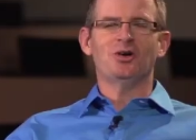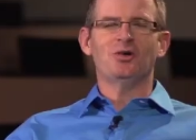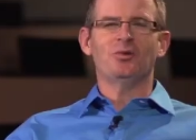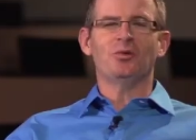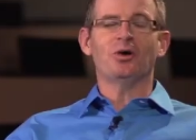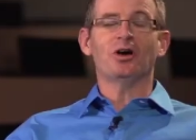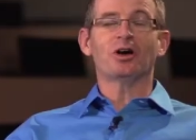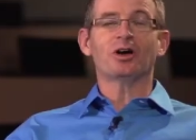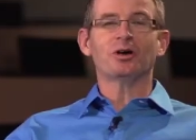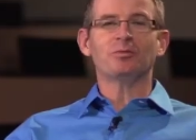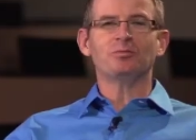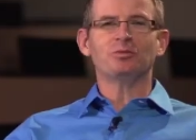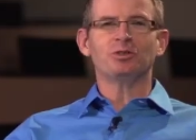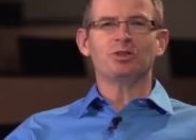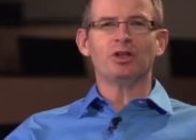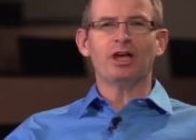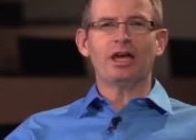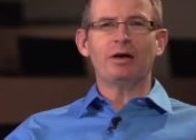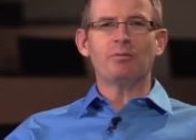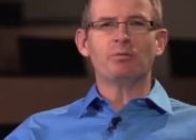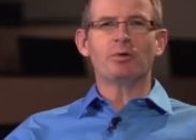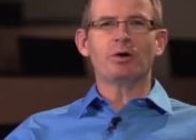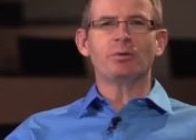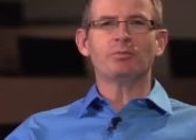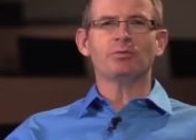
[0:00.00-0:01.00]
Welcome to
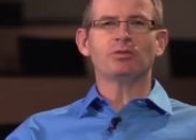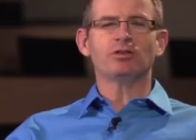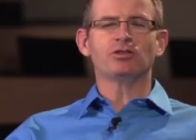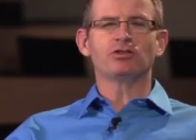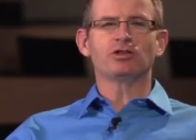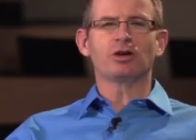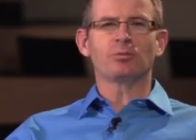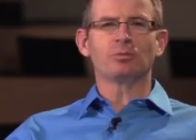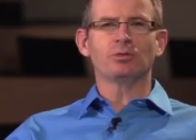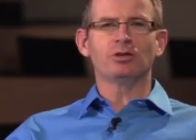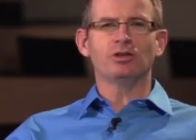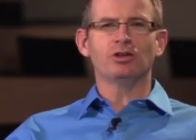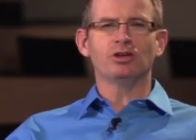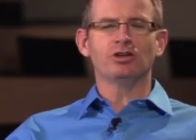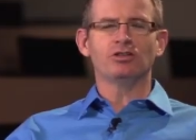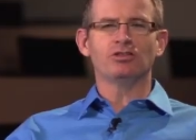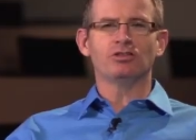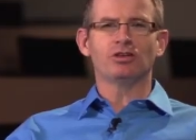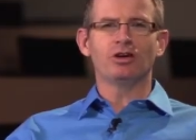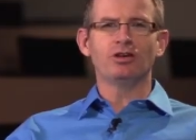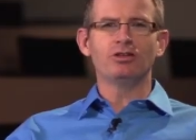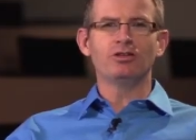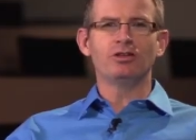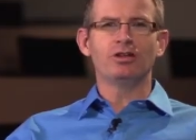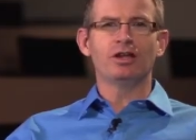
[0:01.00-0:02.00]
MWEB's Entrepreneur
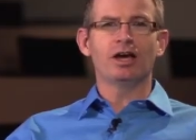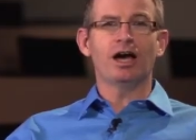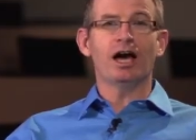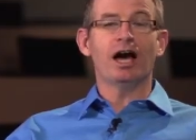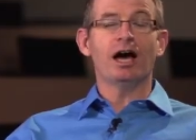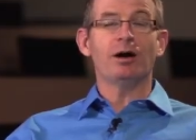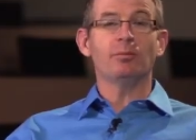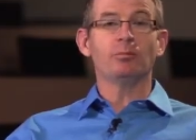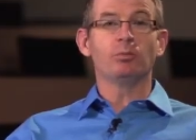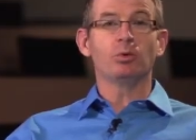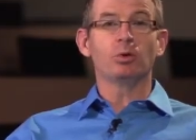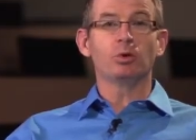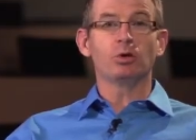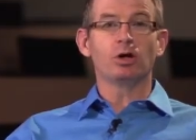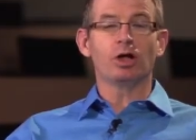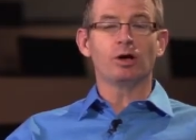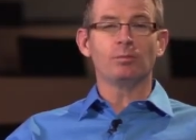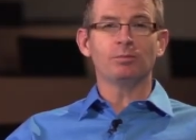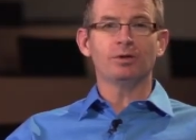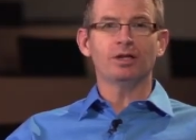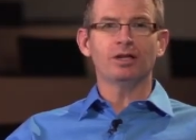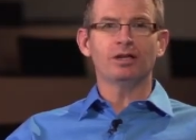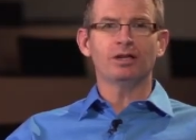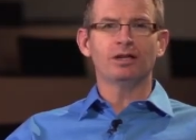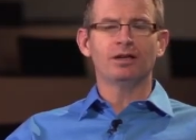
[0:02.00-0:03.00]
Zone. I'm Paul
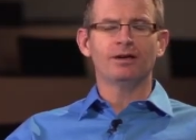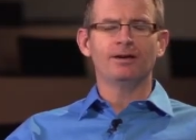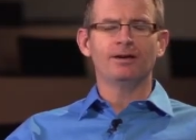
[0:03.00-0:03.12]
Hobden,